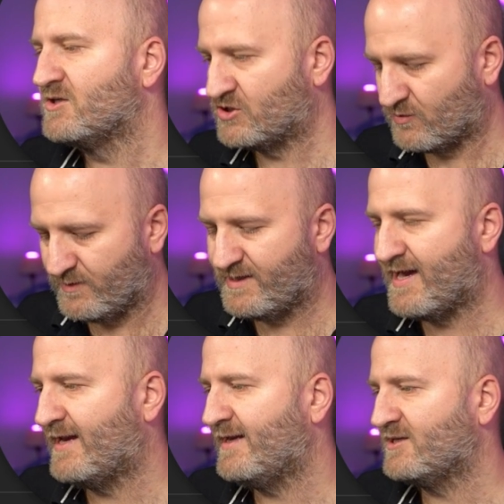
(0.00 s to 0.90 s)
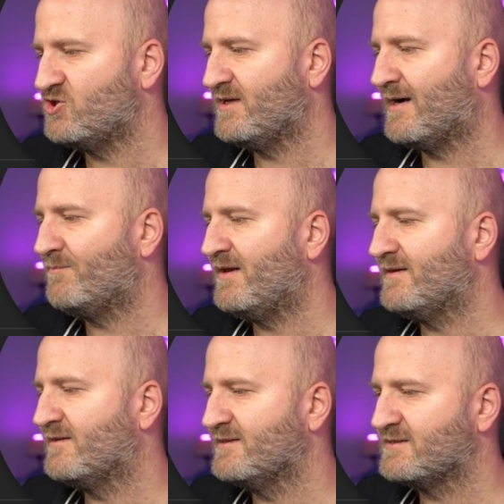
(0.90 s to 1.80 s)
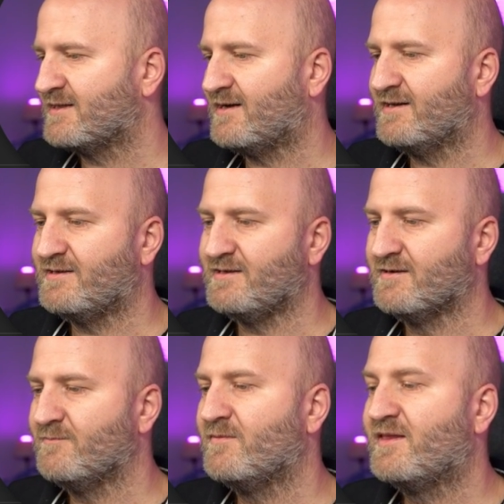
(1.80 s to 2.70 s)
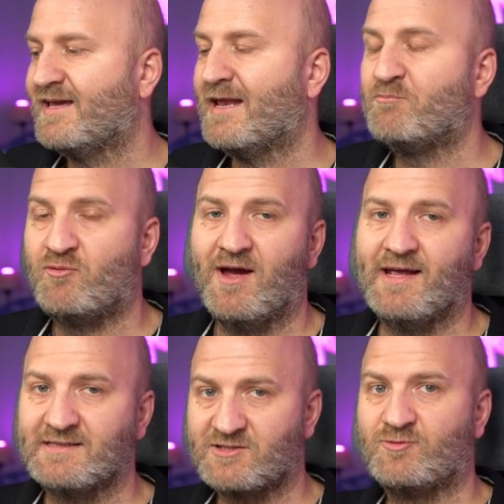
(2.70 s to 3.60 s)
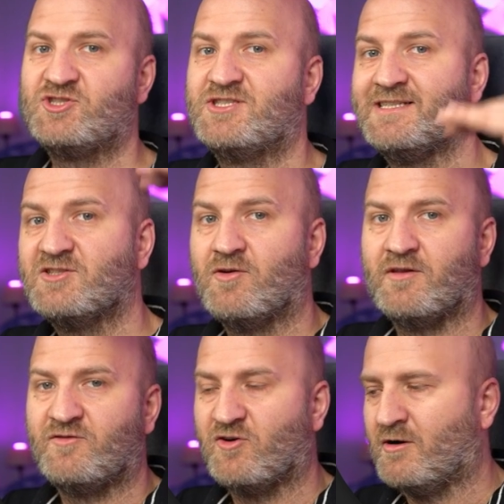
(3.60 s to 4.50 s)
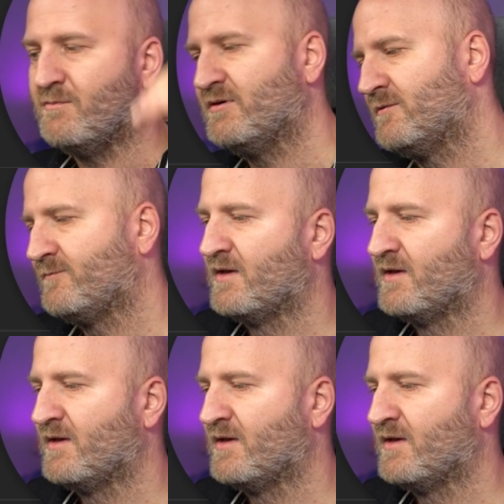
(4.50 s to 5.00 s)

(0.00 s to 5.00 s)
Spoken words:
So we can actually update this guy here, the get brands, which sits on the top.